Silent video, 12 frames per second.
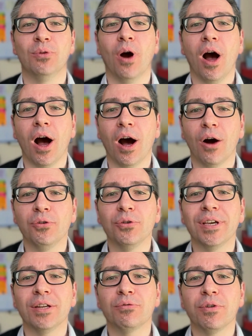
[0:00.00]
how you
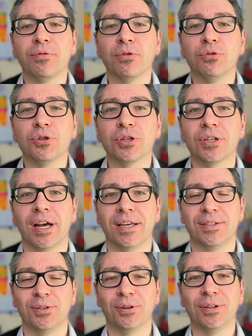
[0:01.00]
can
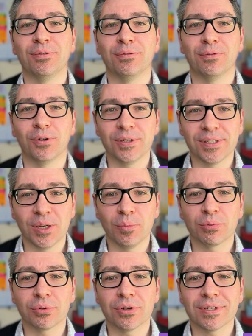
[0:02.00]
revolutionize your invoicing
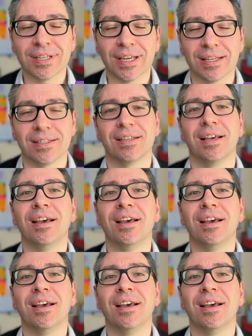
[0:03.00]
process,